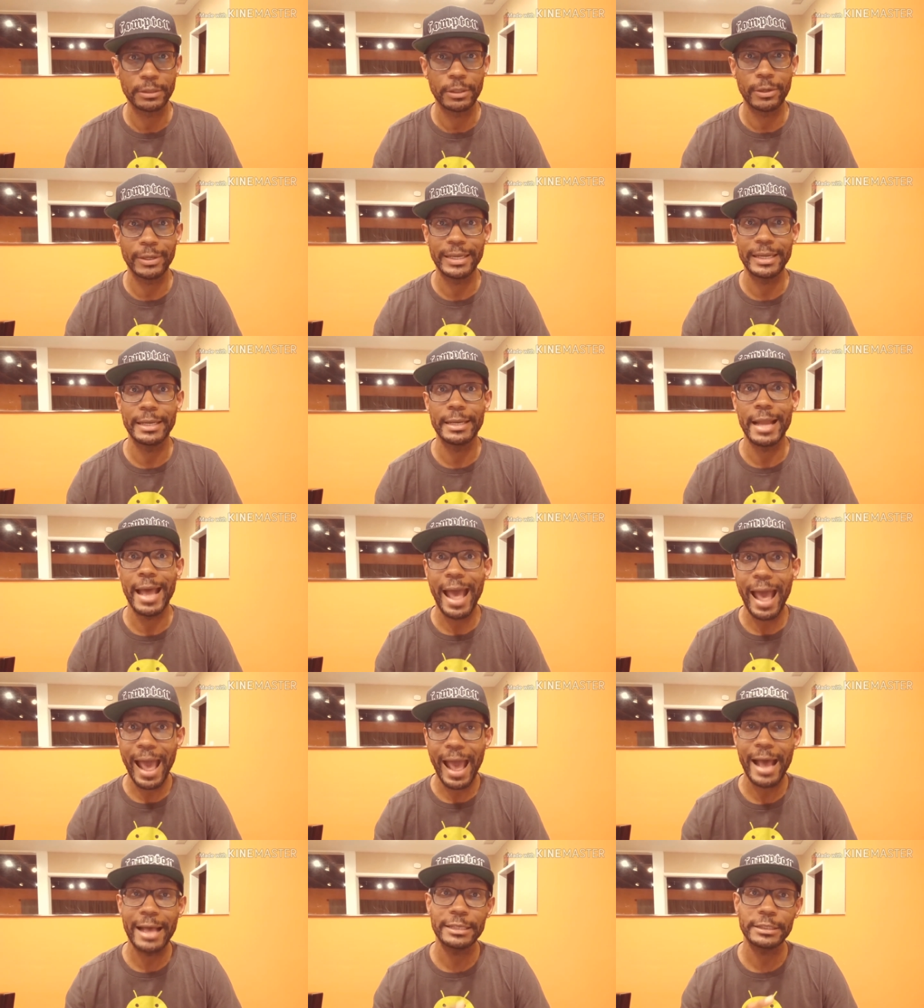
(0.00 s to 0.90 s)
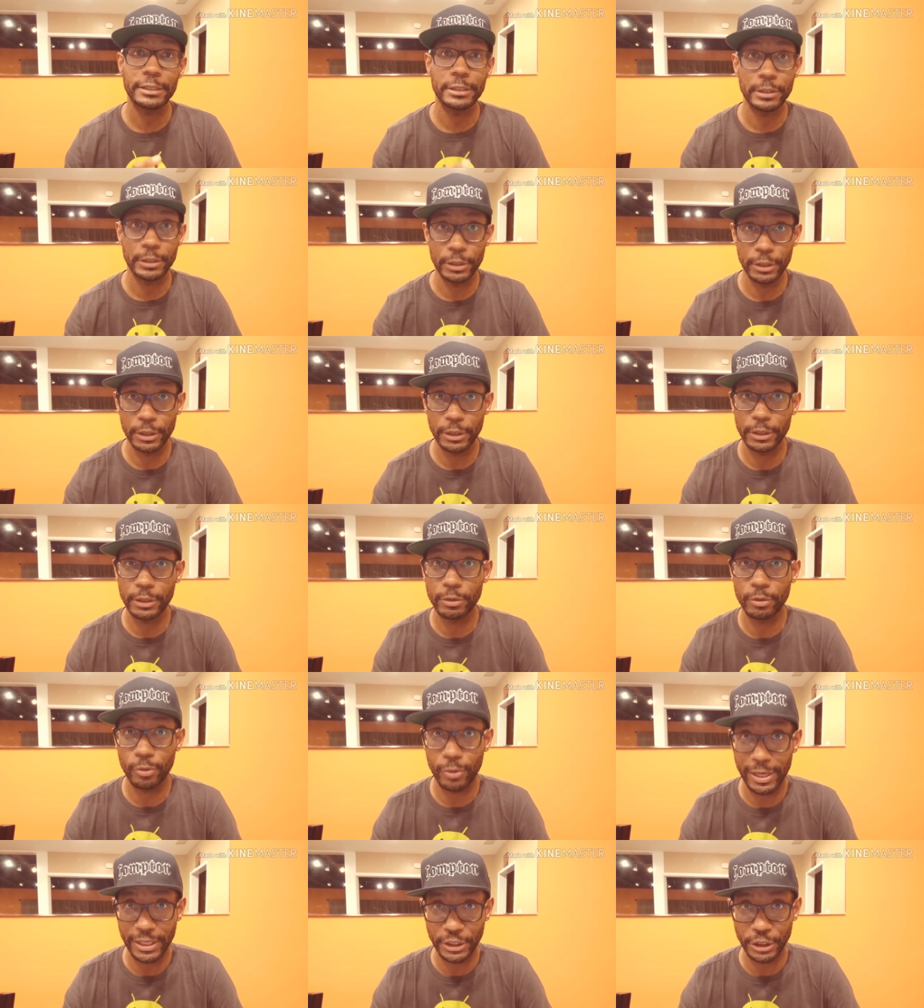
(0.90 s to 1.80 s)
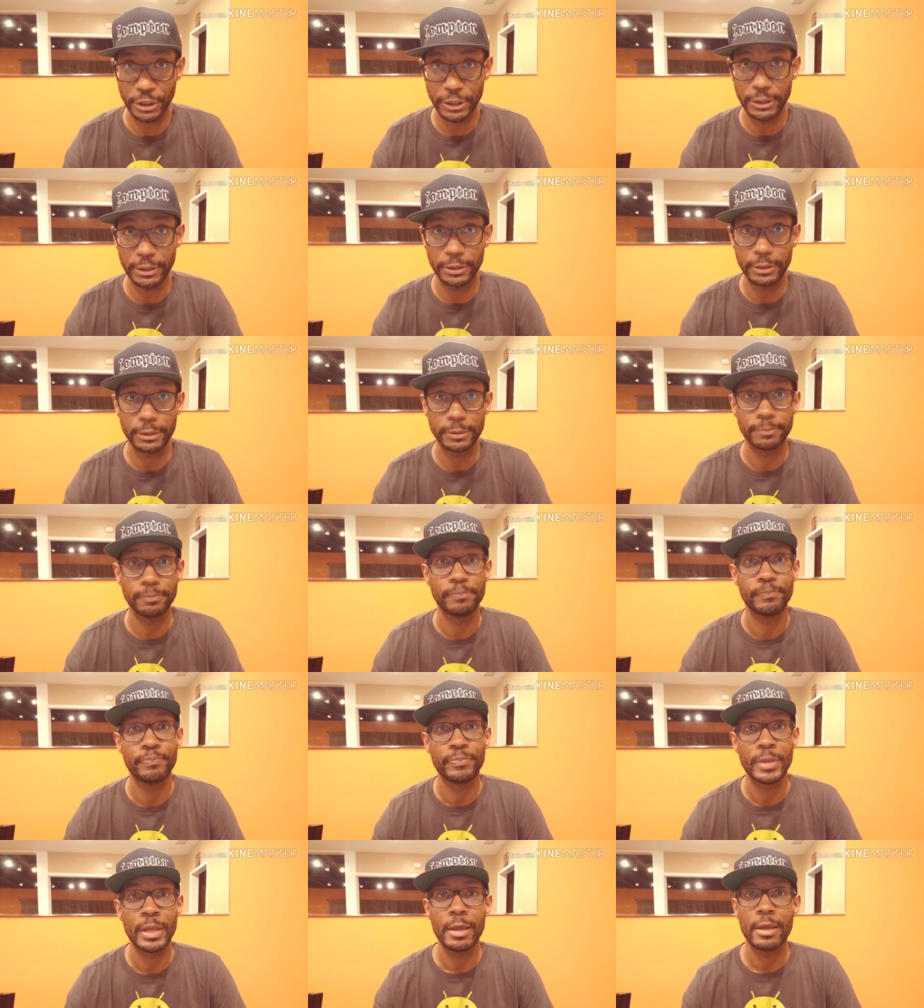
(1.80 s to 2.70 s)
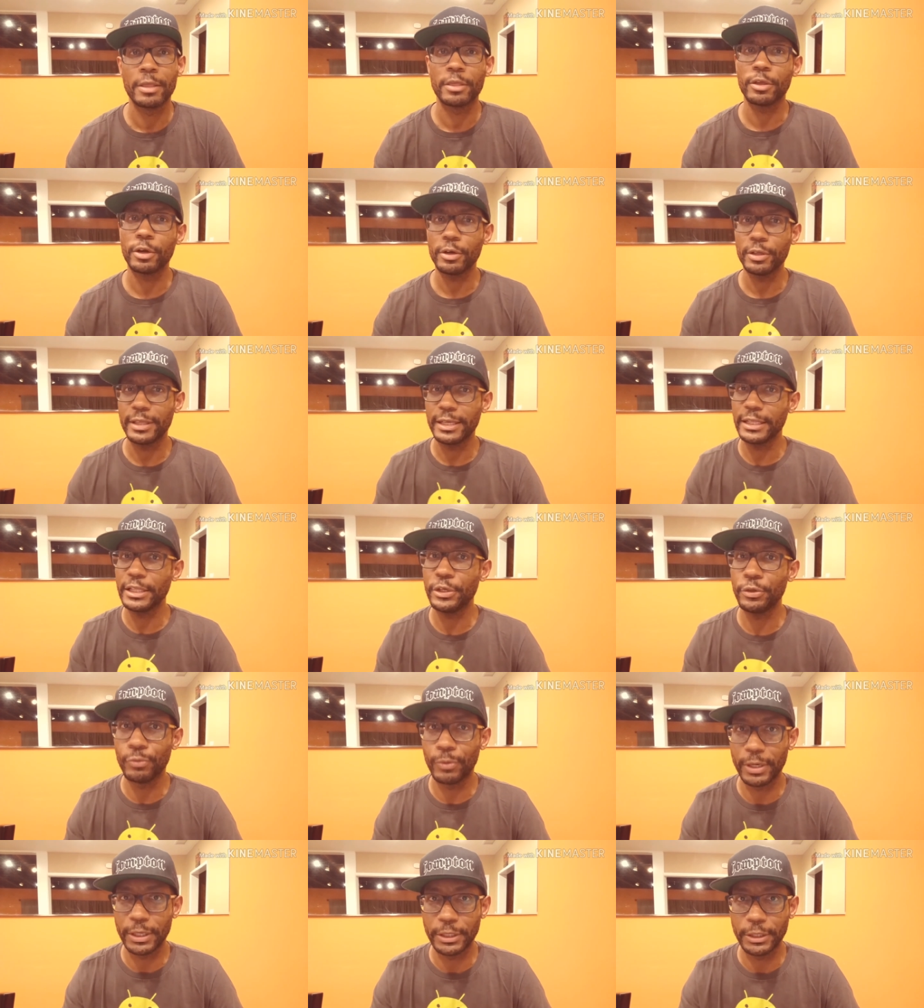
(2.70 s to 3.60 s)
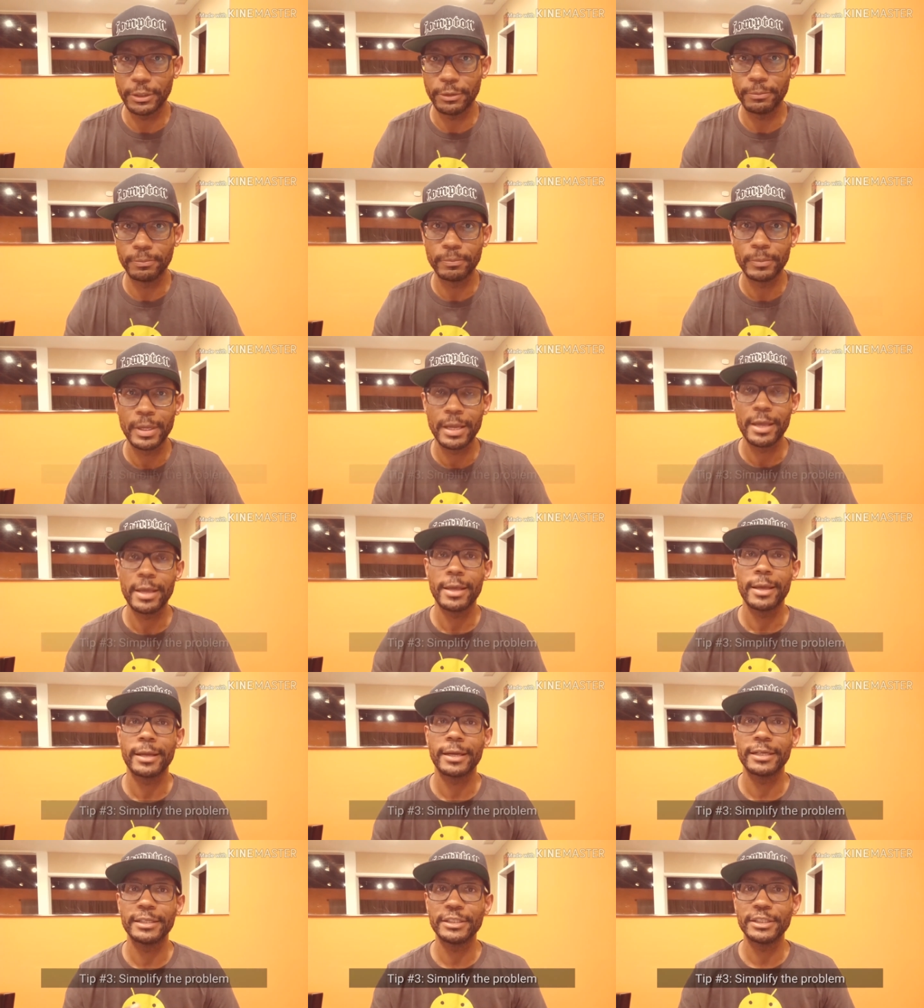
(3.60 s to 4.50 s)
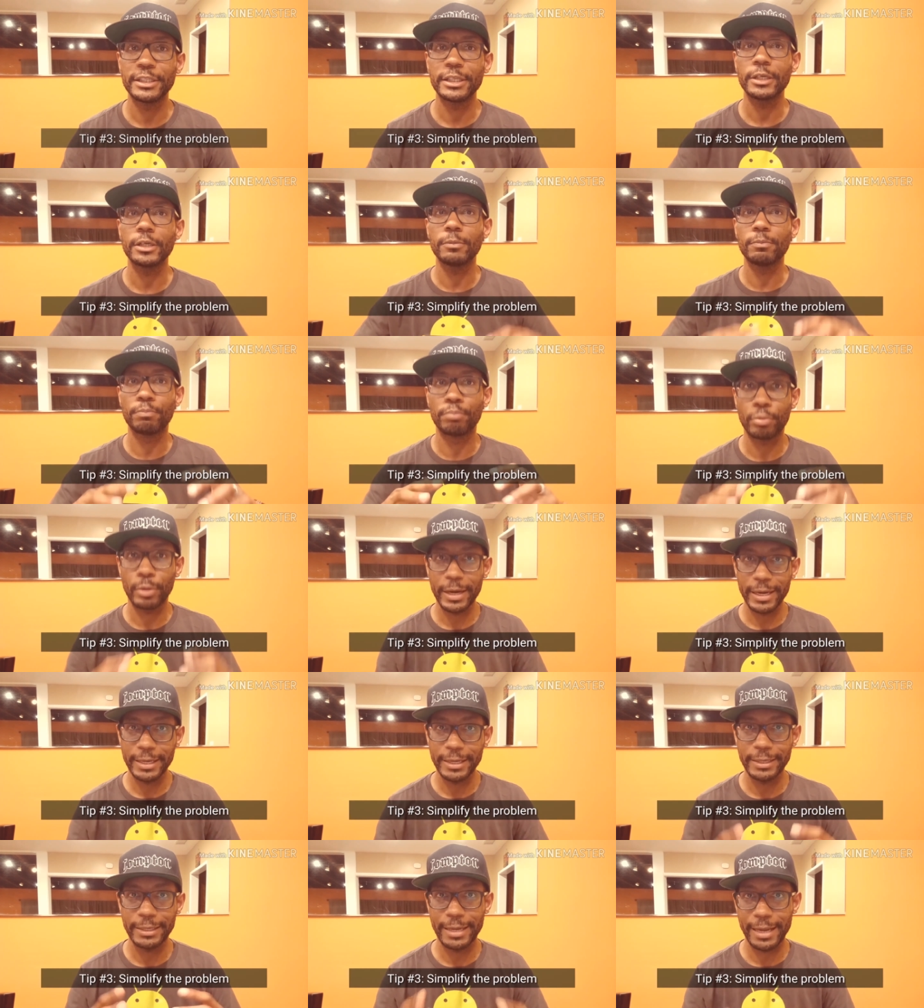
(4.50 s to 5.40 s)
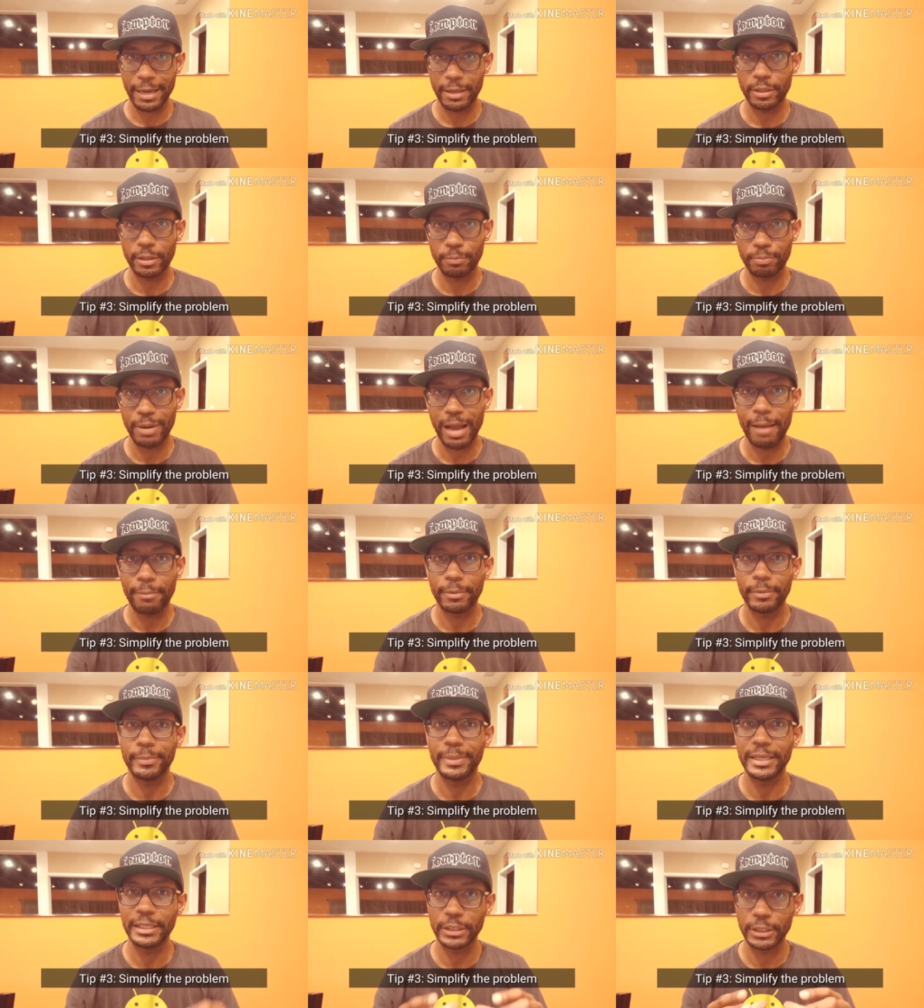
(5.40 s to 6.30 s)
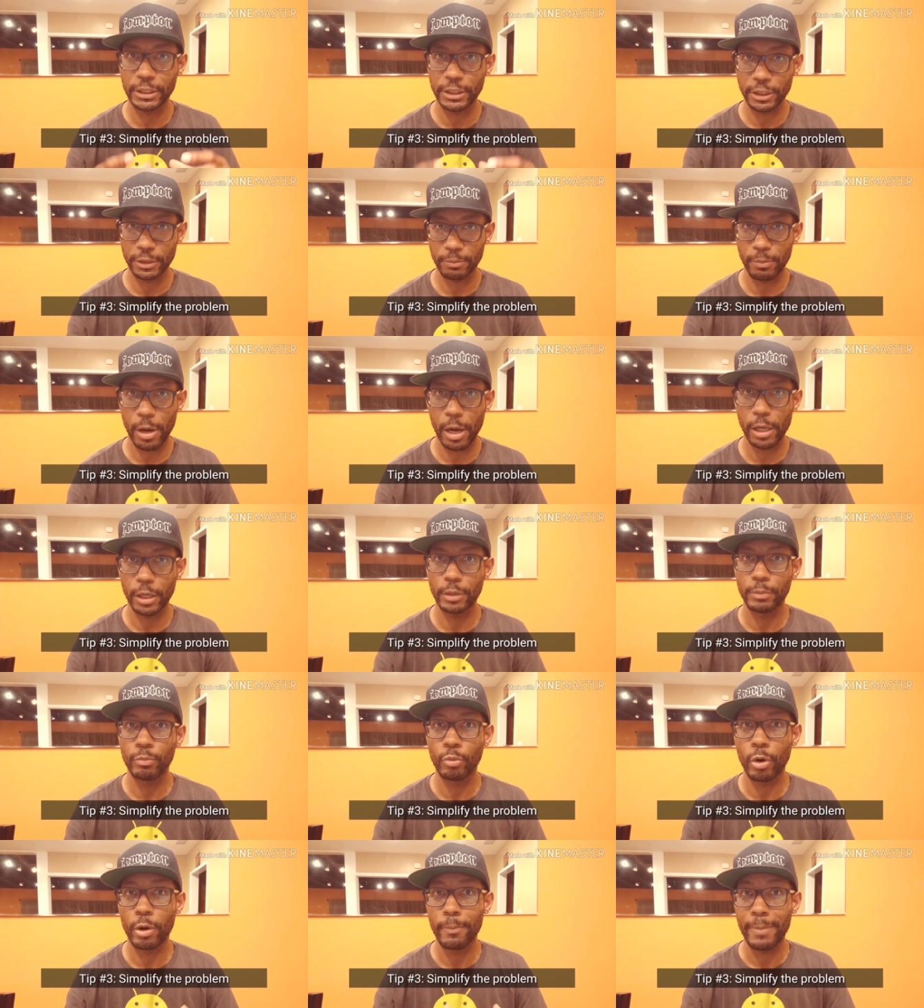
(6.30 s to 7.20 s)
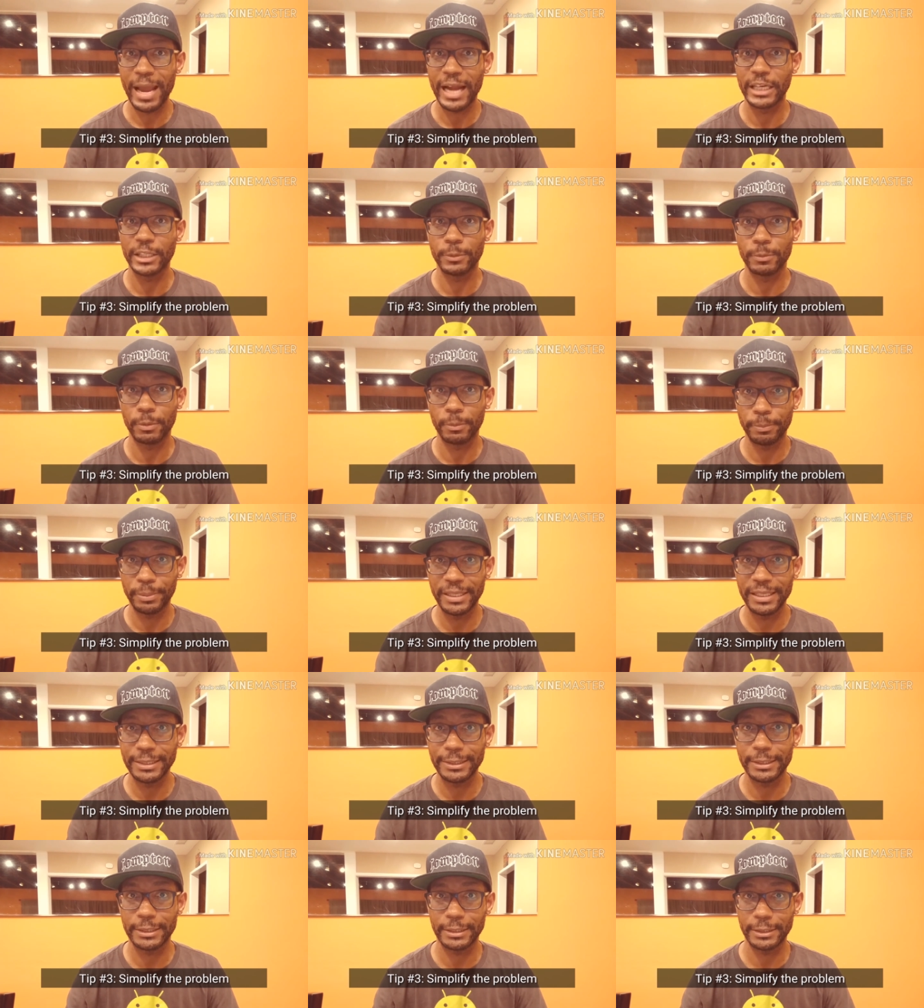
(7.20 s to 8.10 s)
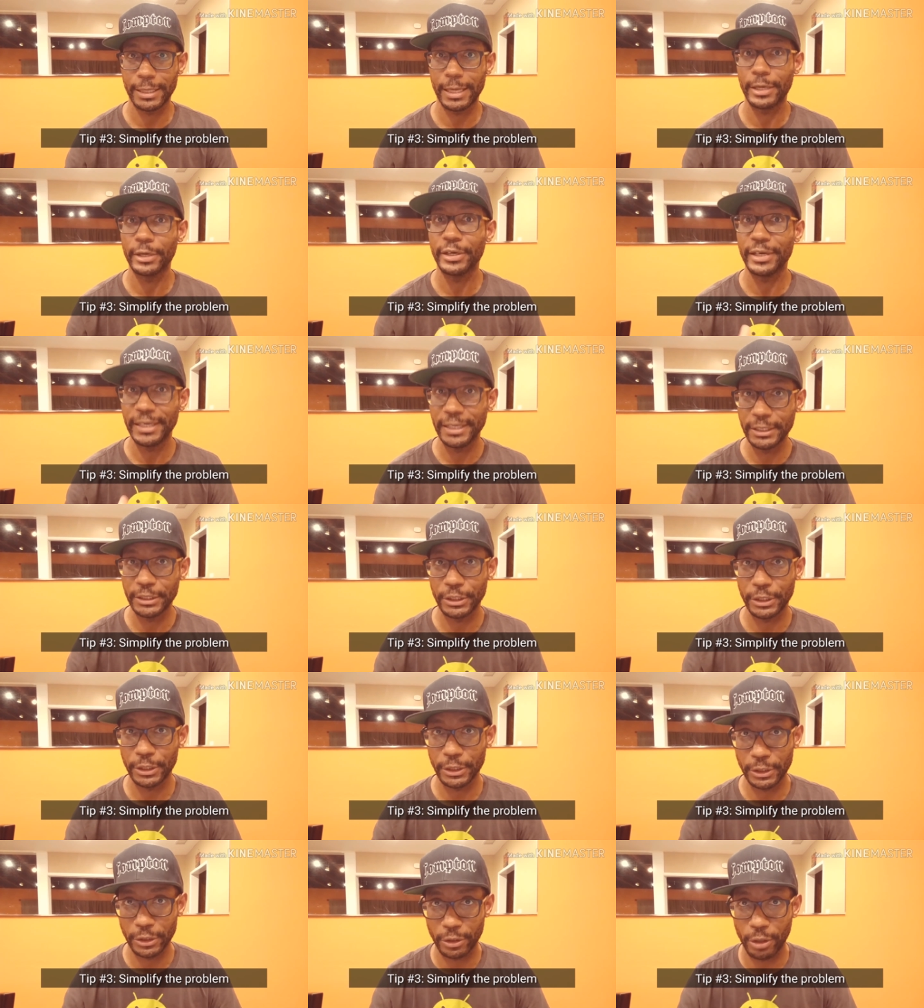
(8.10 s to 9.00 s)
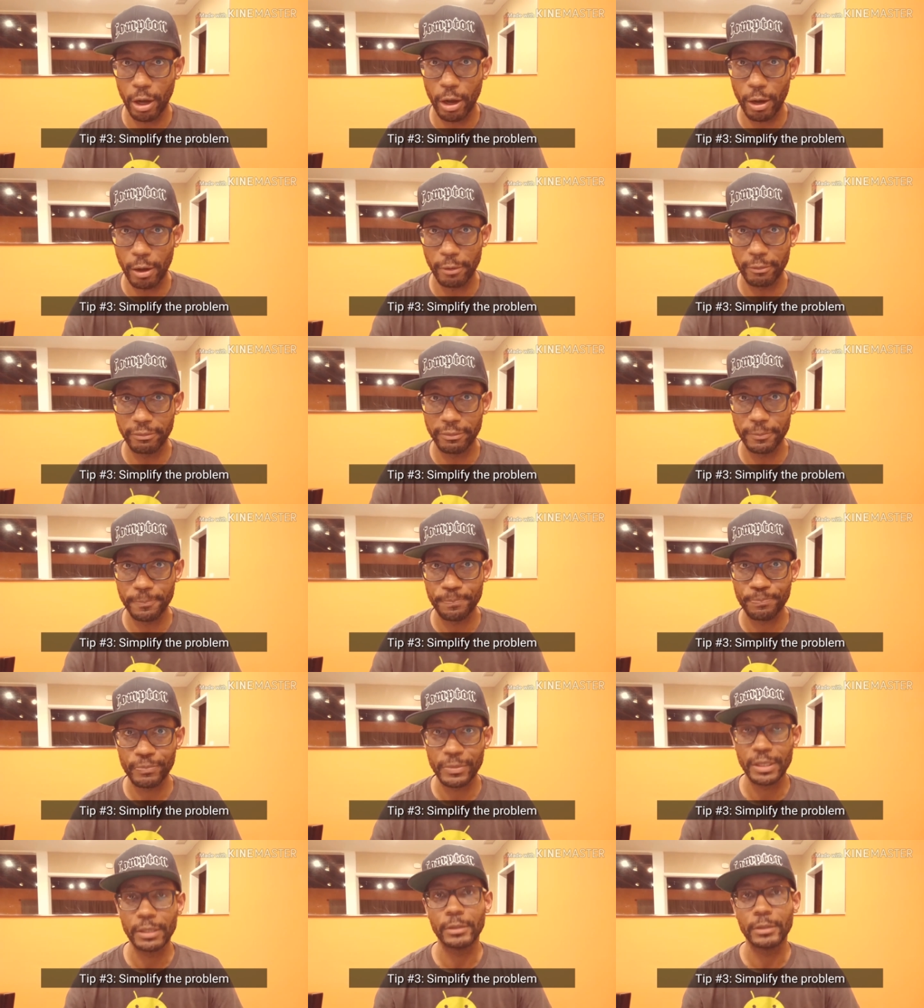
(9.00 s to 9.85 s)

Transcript: So again, ask good questions. Third thing that you want to do Consider breaking down the problem into smaller, more manageable pieces that are easier to solve.